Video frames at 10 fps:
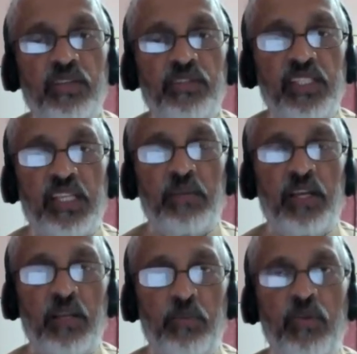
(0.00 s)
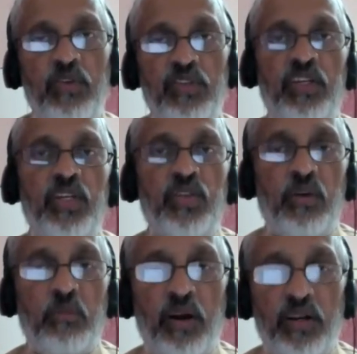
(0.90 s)
of this chemical pollution into our
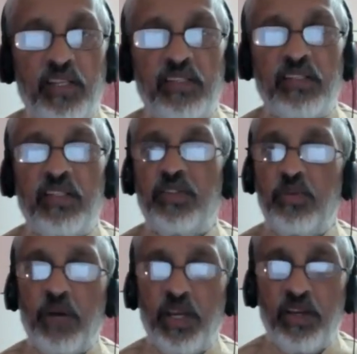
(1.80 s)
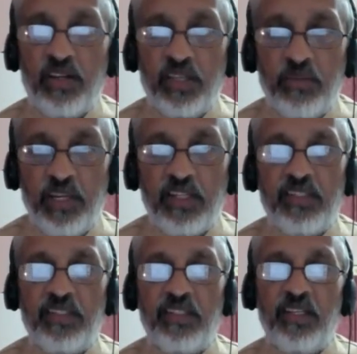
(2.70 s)
bodies through
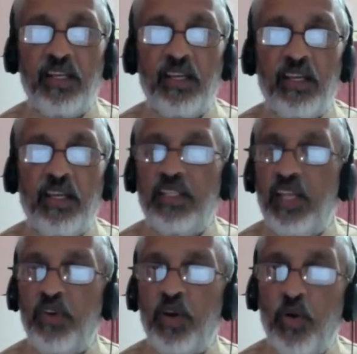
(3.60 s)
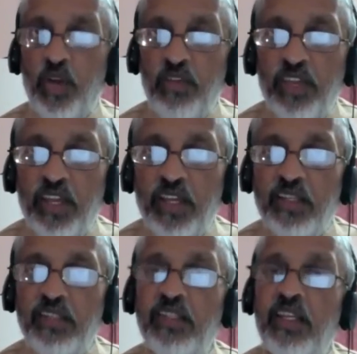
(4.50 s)
bioaccumulation. Therefore, going
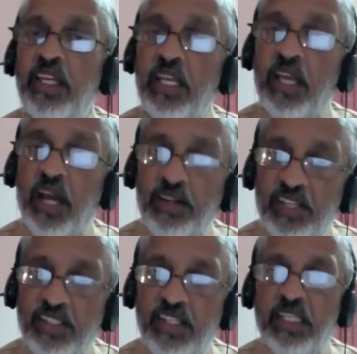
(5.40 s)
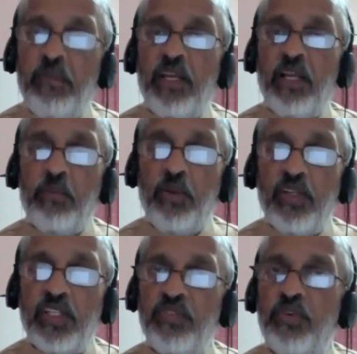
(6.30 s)
vegan addresses chemical
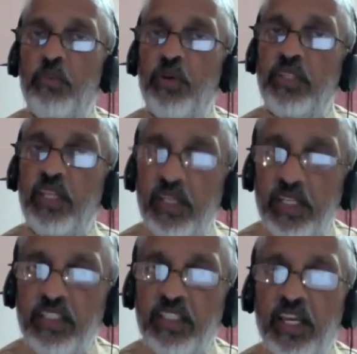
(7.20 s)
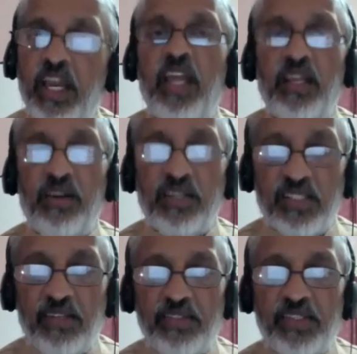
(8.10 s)
pollution for both the earth and
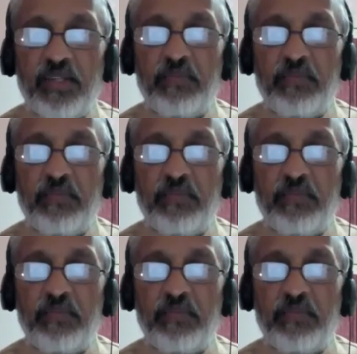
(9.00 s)
ourselves.